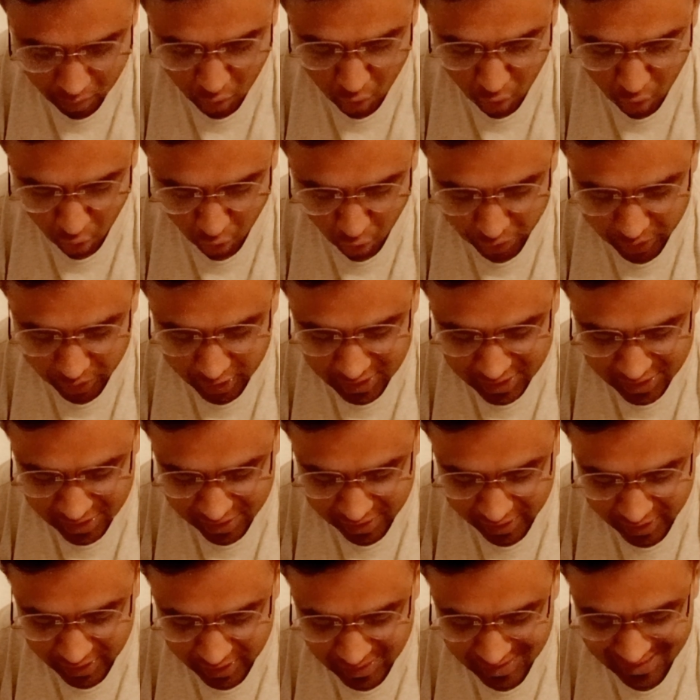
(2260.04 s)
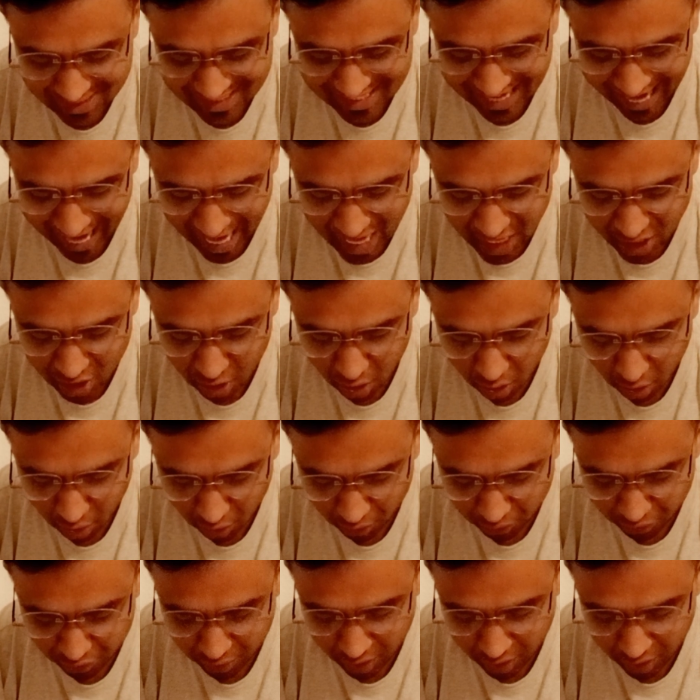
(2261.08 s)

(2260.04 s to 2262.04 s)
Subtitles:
on the street side of